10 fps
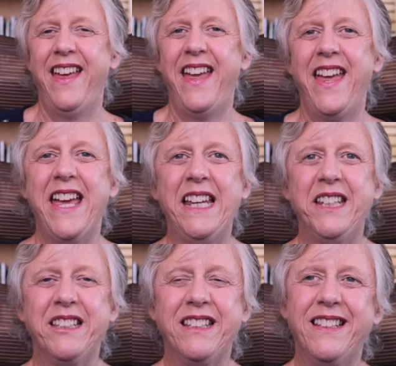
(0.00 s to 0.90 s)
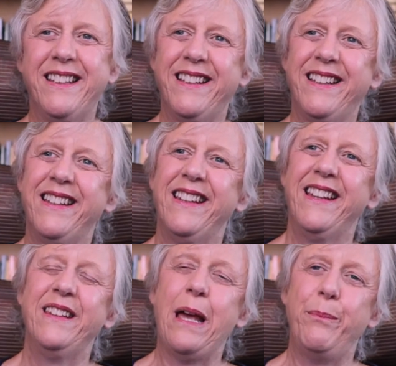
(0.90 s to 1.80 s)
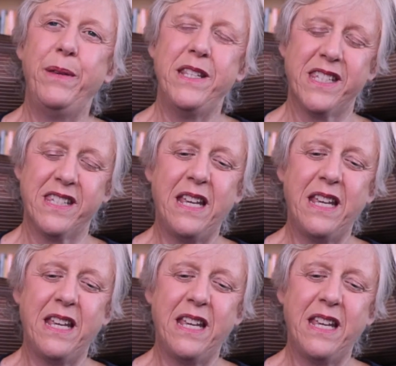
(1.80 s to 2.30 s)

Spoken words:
And that means